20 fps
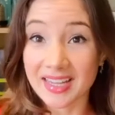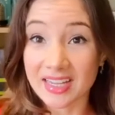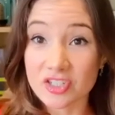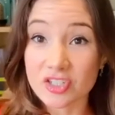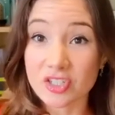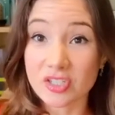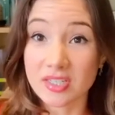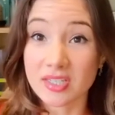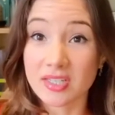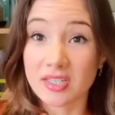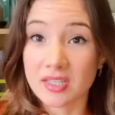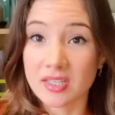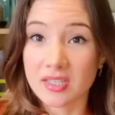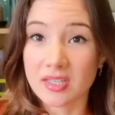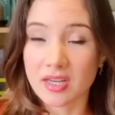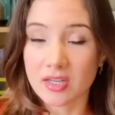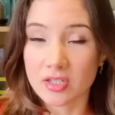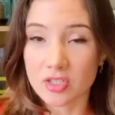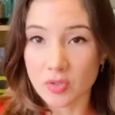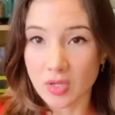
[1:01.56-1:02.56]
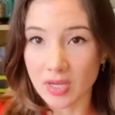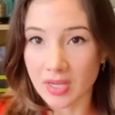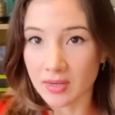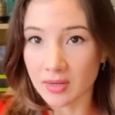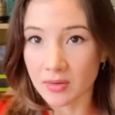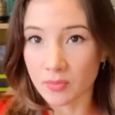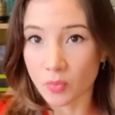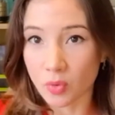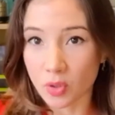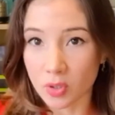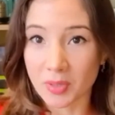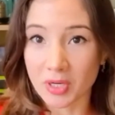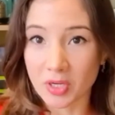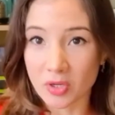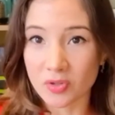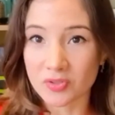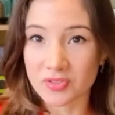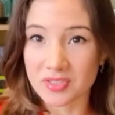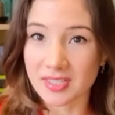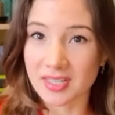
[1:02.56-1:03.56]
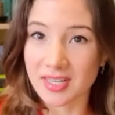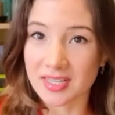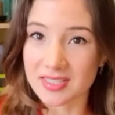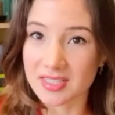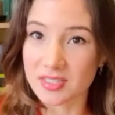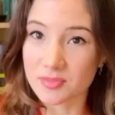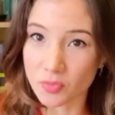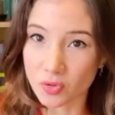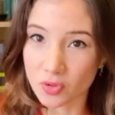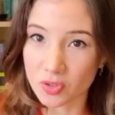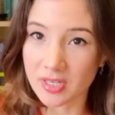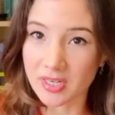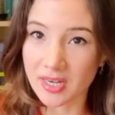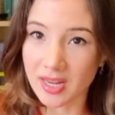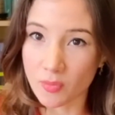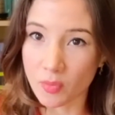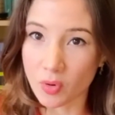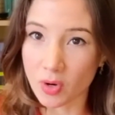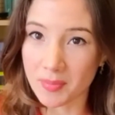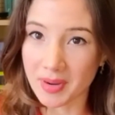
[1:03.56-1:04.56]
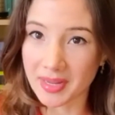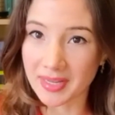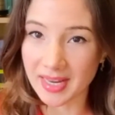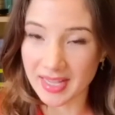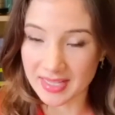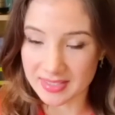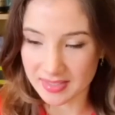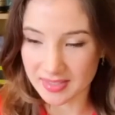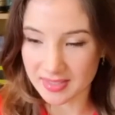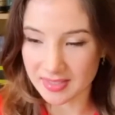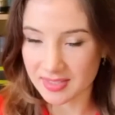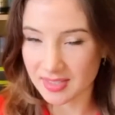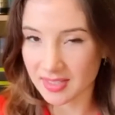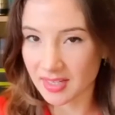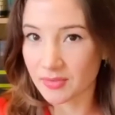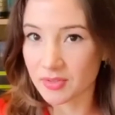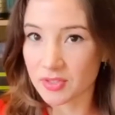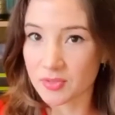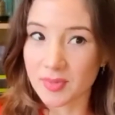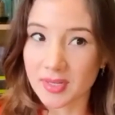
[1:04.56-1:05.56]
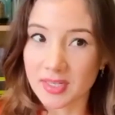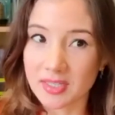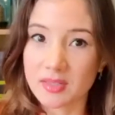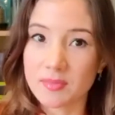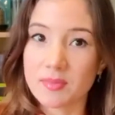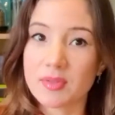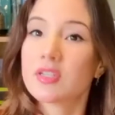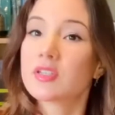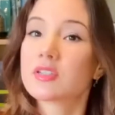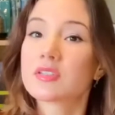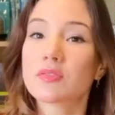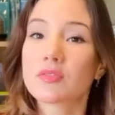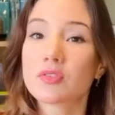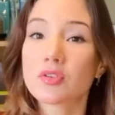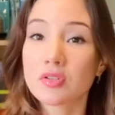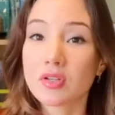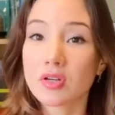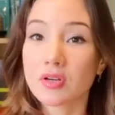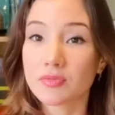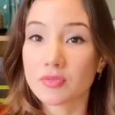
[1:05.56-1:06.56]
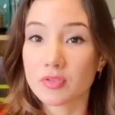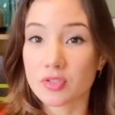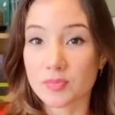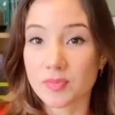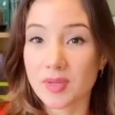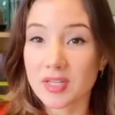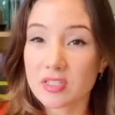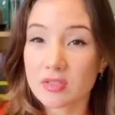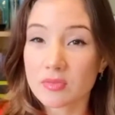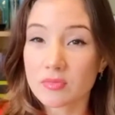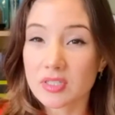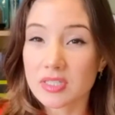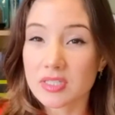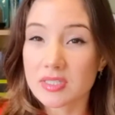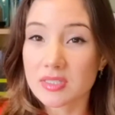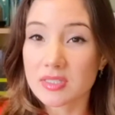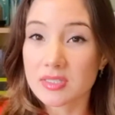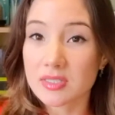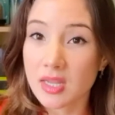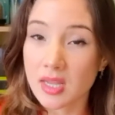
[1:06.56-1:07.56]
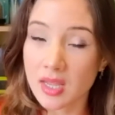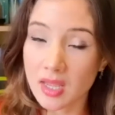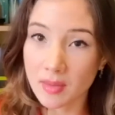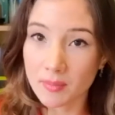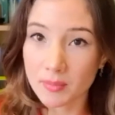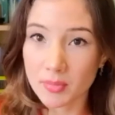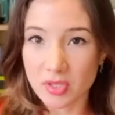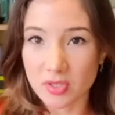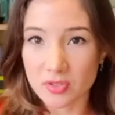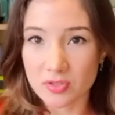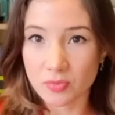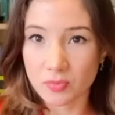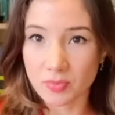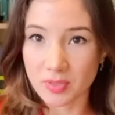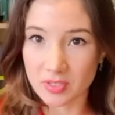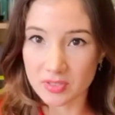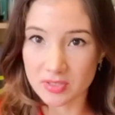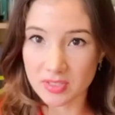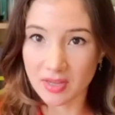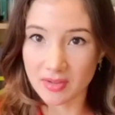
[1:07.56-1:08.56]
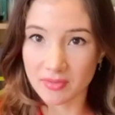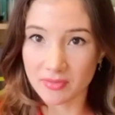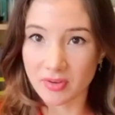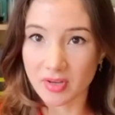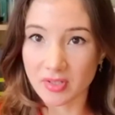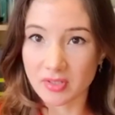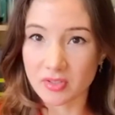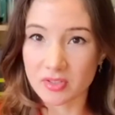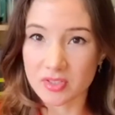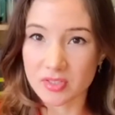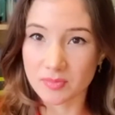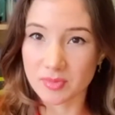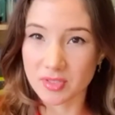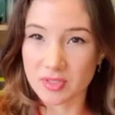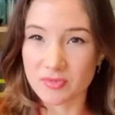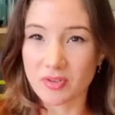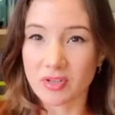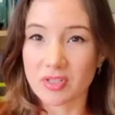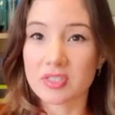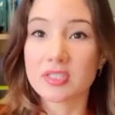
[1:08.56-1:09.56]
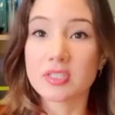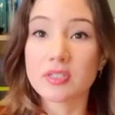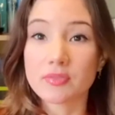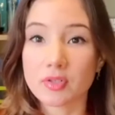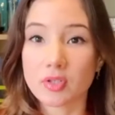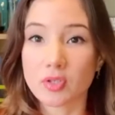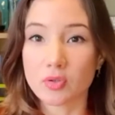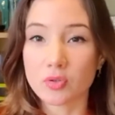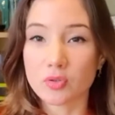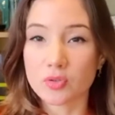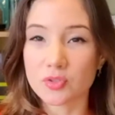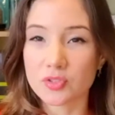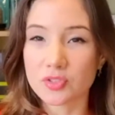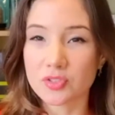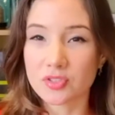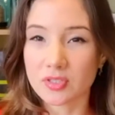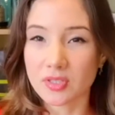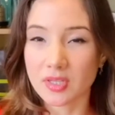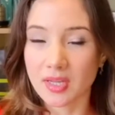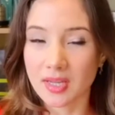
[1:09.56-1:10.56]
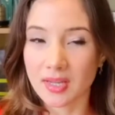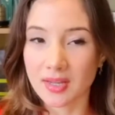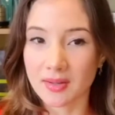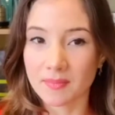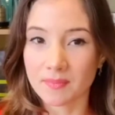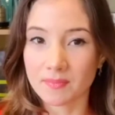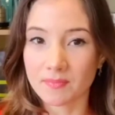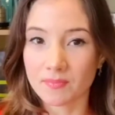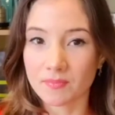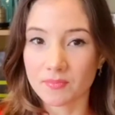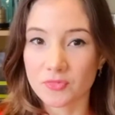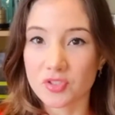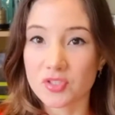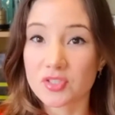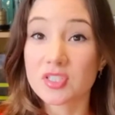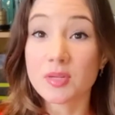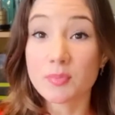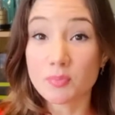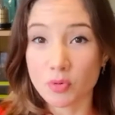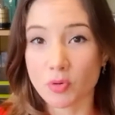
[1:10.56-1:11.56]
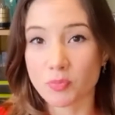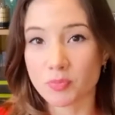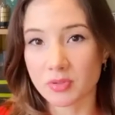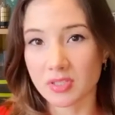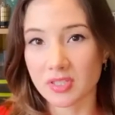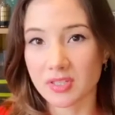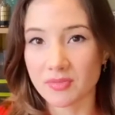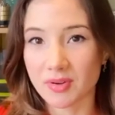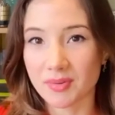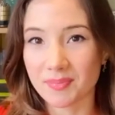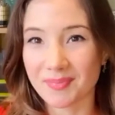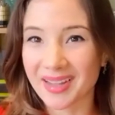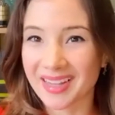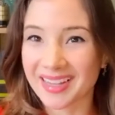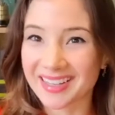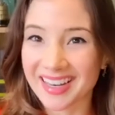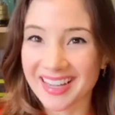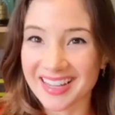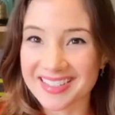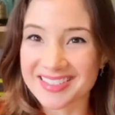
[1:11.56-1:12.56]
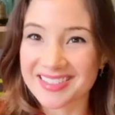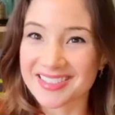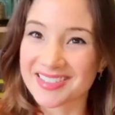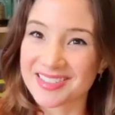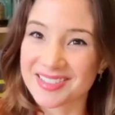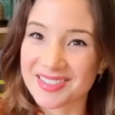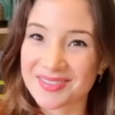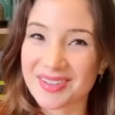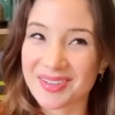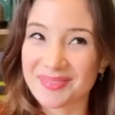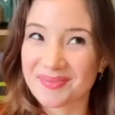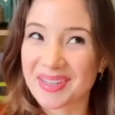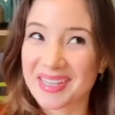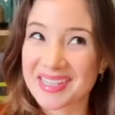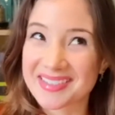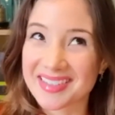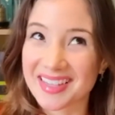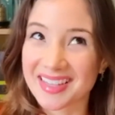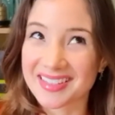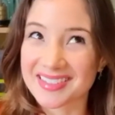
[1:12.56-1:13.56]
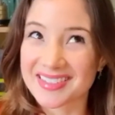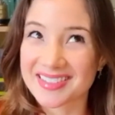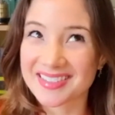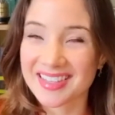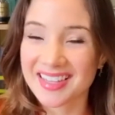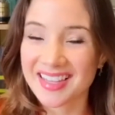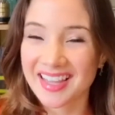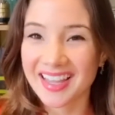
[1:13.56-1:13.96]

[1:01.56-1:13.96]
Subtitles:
actually wore my contact lenses more than I wore my glasses. And that was mainly because of cosmetic reasons, but also because I found it sometimes very difficult to see properly with my glasses, if that makes sense,